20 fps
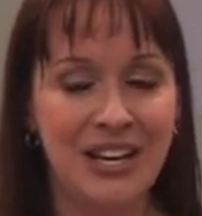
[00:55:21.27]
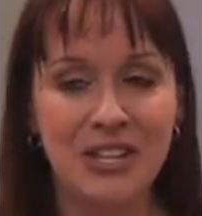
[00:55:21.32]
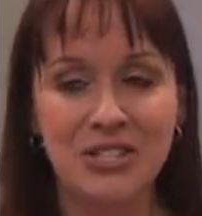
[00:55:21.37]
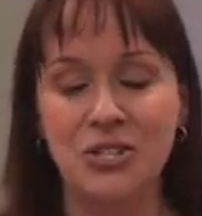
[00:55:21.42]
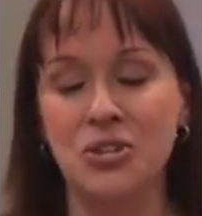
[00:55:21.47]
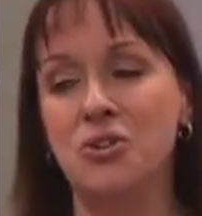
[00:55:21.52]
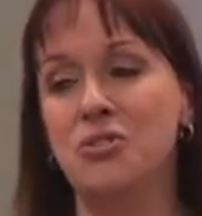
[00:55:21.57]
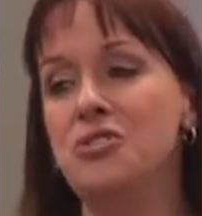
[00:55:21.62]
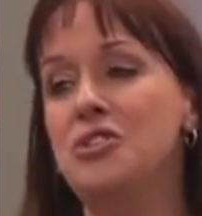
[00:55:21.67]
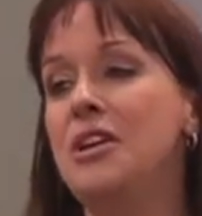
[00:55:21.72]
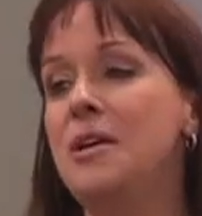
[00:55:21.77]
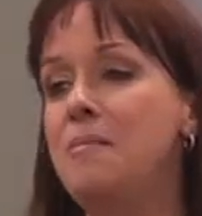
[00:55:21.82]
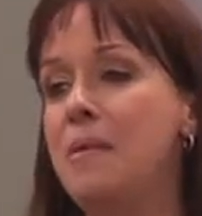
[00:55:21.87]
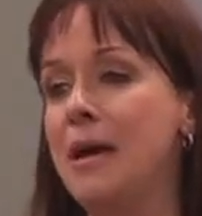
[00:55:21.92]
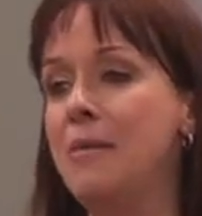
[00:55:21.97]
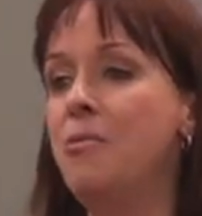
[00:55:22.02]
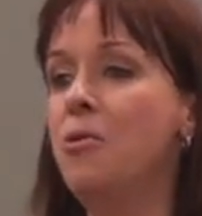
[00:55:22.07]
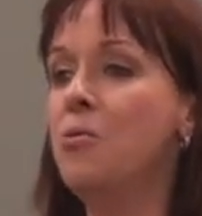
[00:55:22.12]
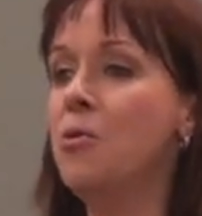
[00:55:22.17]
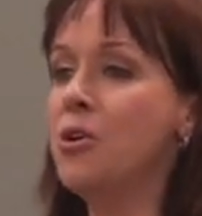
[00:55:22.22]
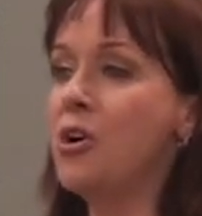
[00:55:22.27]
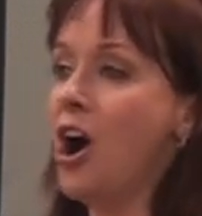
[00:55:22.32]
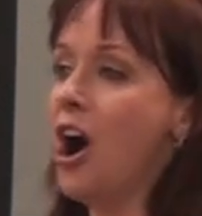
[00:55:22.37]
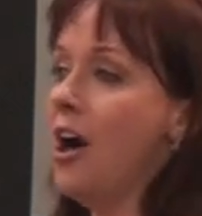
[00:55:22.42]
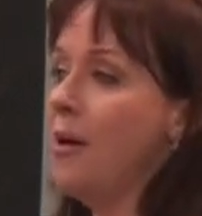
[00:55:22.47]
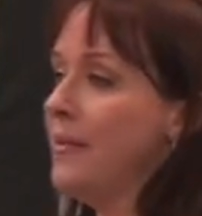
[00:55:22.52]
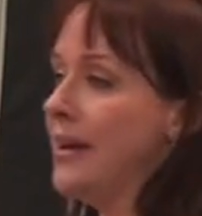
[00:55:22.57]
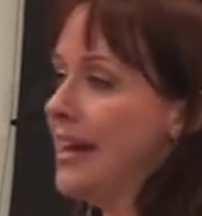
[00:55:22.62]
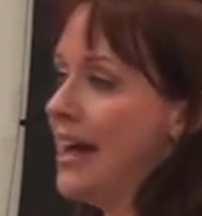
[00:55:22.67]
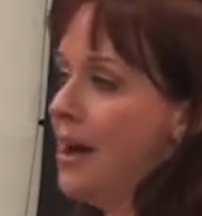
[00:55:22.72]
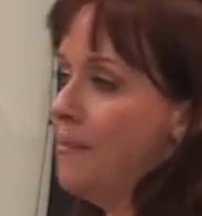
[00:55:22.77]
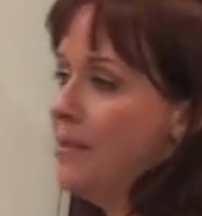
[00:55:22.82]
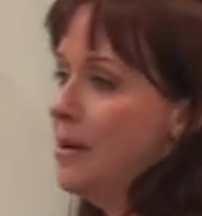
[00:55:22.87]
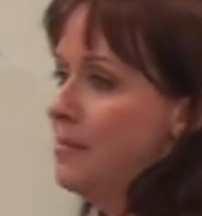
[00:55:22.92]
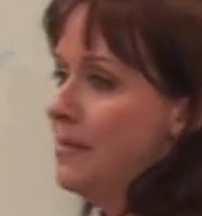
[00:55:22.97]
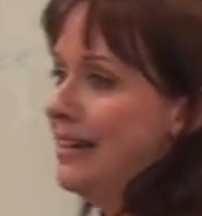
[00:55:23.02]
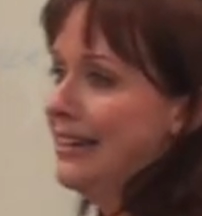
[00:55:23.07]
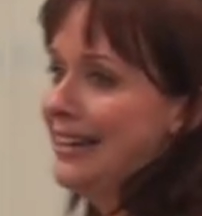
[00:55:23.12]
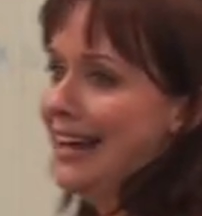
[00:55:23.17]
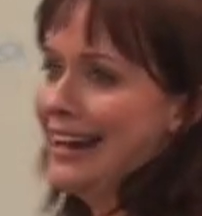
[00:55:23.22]
So usually people will call me up
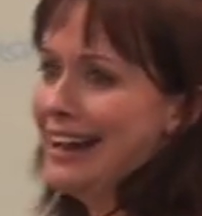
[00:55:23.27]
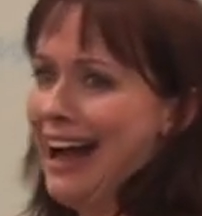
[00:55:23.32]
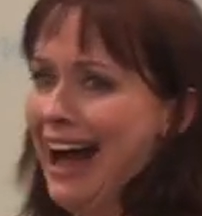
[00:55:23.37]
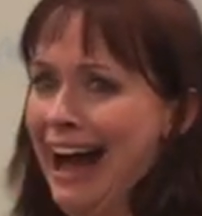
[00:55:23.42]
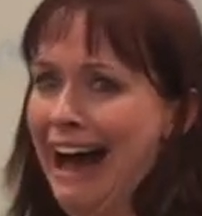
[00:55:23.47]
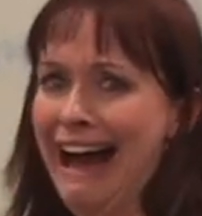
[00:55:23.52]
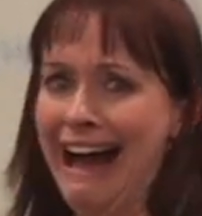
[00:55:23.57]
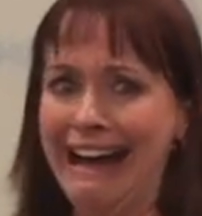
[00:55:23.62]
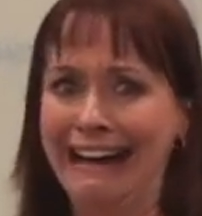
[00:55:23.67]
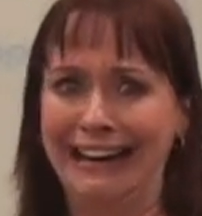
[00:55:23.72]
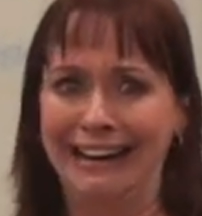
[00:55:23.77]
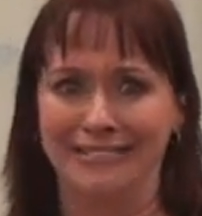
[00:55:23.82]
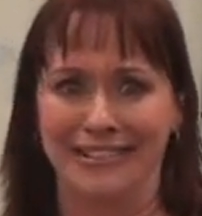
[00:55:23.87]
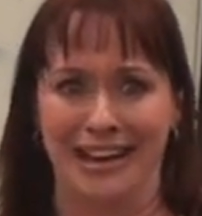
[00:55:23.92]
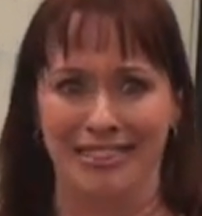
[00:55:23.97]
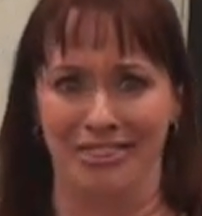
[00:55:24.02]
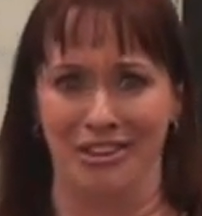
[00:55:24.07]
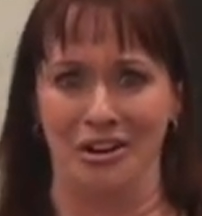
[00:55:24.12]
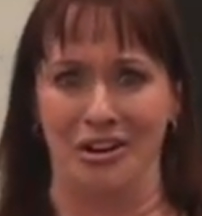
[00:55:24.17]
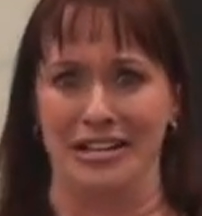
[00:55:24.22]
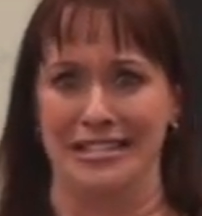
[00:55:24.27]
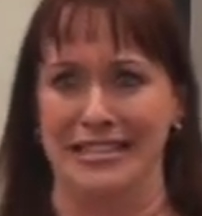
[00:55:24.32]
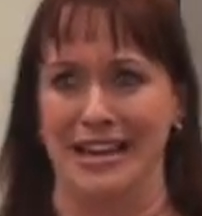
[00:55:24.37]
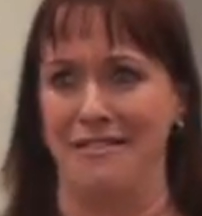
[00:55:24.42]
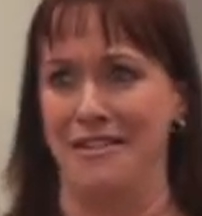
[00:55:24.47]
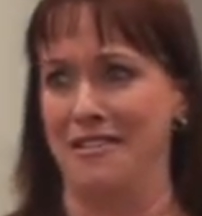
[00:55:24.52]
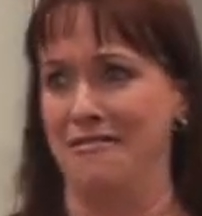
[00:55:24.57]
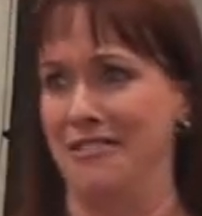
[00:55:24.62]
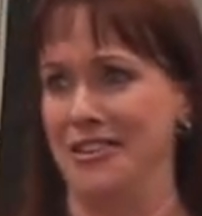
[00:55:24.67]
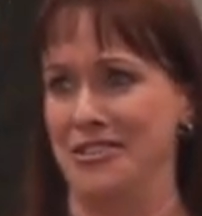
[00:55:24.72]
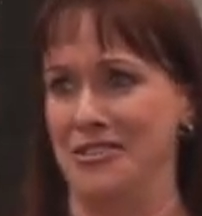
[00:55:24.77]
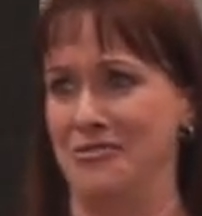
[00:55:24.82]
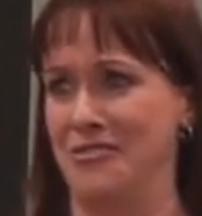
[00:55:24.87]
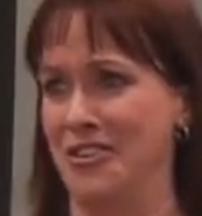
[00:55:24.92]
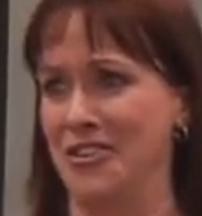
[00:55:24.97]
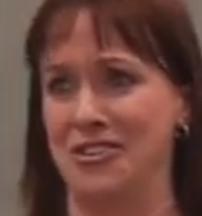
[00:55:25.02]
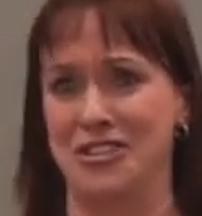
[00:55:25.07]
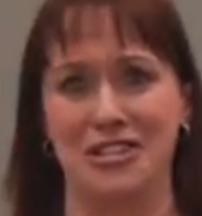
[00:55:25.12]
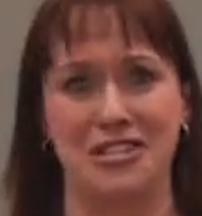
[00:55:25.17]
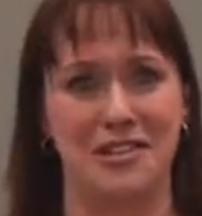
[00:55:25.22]
and be like, hi, I've got 37
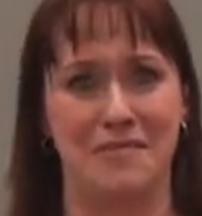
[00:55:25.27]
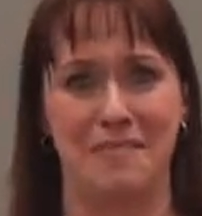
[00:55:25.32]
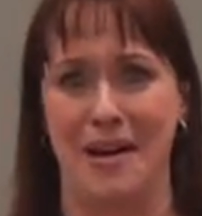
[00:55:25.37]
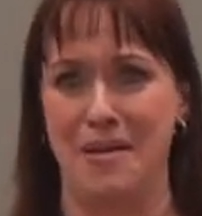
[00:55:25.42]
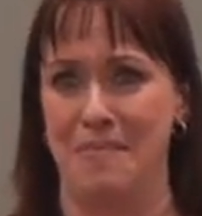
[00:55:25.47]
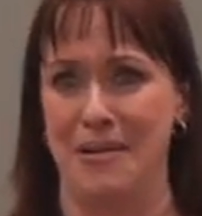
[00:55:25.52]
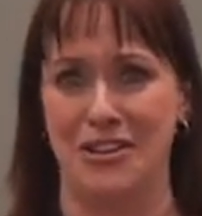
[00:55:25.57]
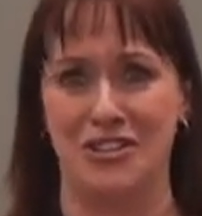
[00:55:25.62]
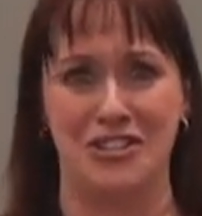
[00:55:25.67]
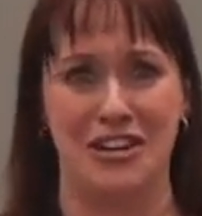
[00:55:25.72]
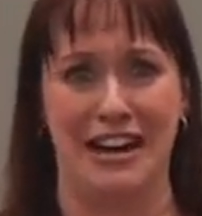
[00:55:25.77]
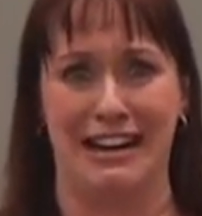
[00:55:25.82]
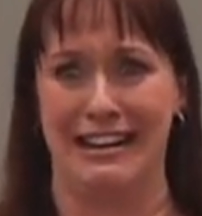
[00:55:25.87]
versions of my pitch